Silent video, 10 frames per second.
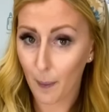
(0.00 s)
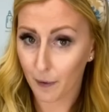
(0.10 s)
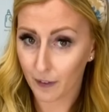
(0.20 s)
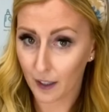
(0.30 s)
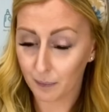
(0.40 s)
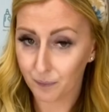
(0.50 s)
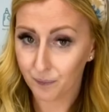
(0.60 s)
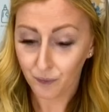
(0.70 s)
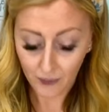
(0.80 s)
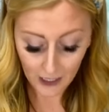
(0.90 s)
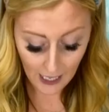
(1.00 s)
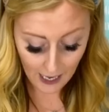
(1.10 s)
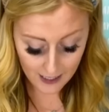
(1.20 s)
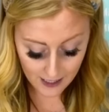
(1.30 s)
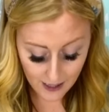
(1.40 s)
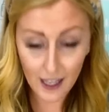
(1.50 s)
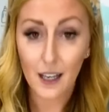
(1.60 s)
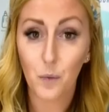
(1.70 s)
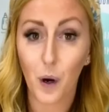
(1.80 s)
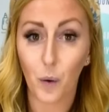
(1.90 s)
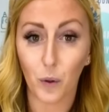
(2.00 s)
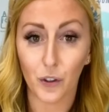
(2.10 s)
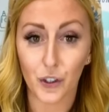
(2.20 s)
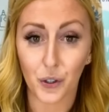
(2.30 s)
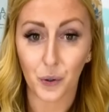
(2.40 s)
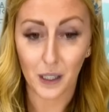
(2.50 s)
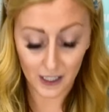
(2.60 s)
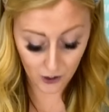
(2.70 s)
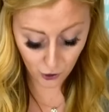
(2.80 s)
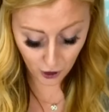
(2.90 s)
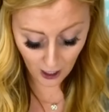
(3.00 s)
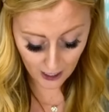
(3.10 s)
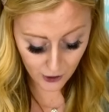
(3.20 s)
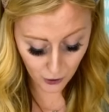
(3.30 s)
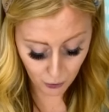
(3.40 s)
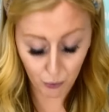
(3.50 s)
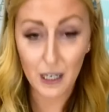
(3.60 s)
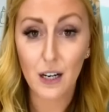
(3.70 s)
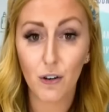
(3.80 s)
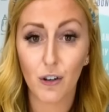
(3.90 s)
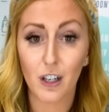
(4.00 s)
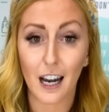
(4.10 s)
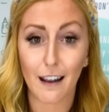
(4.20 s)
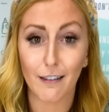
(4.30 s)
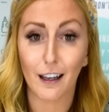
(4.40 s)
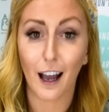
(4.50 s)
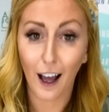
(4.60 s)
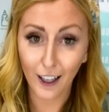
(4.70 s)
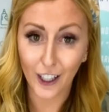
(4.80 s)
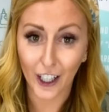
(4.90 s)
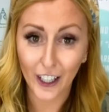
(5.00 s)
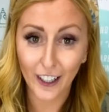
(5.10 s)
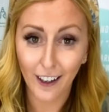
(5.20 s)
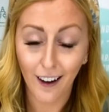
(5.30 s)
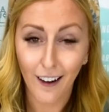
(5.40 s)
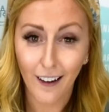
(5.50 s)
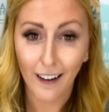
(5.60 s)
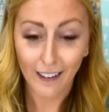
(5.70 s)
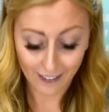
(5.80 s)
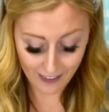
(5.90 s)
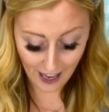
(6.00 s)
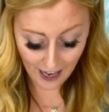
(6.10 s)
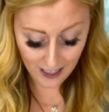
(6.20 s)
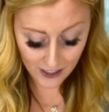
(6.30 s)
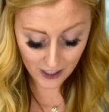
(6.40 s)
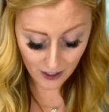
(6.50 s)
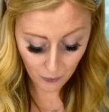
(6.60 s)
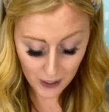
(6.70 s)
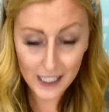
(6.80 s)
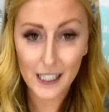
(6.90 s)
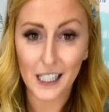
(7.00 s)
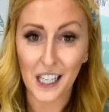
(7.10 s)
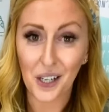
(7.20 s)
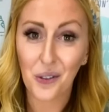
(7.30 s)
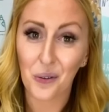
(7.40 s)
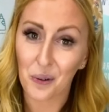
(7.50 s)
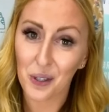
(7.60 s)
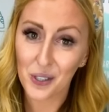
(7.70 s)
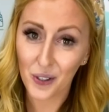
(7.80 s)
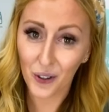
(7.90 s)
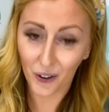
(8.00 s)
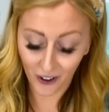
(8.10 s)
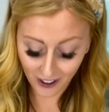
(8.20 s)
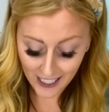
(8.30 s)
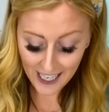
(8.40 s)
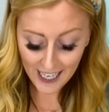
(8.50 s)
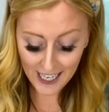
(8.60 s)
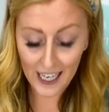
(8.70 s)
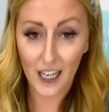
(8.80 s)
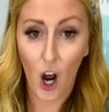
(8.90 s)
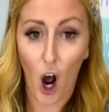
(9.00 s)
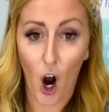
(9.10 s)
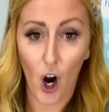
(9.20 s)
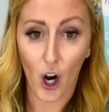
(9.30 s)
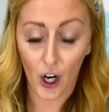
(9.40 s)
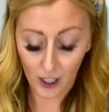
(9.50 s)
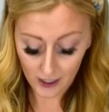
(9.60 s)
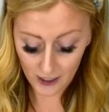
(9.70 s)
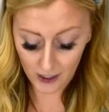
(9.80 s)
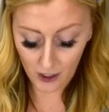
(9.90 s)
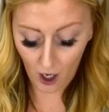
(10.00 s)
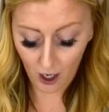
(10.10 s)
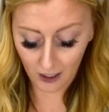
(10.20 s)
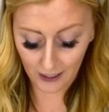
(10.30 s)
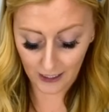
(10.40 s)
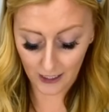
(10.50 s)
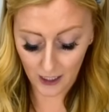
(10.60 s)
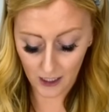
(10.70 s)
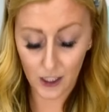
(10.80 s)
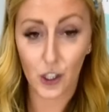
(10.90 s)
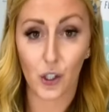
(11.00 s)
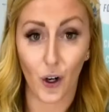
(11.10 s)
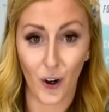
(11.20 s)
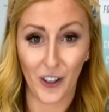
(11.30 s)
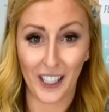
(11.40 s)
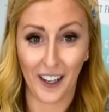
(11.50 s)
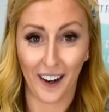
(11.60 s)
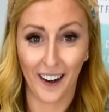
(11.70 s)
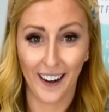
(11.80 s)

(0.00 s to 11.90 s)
of it. And then what we'll do is try to recreate the color that we see through the circle in our solid circle here.